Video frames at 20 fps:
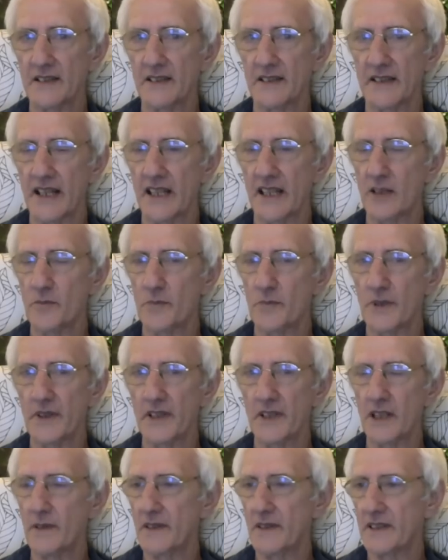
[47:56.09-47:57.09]
they can put
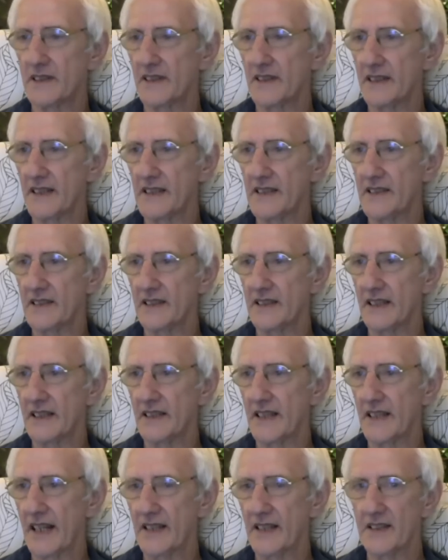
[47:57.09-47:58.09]
you into these
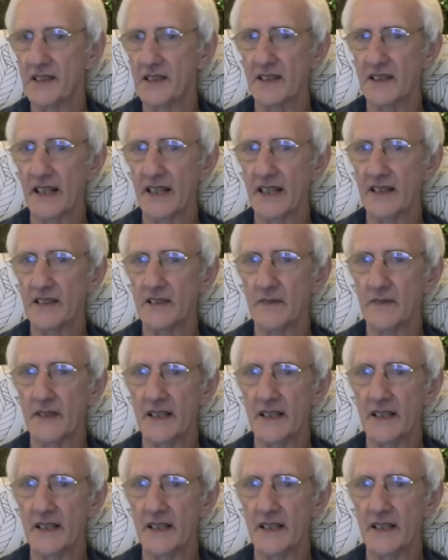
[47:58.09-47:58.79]
intense states of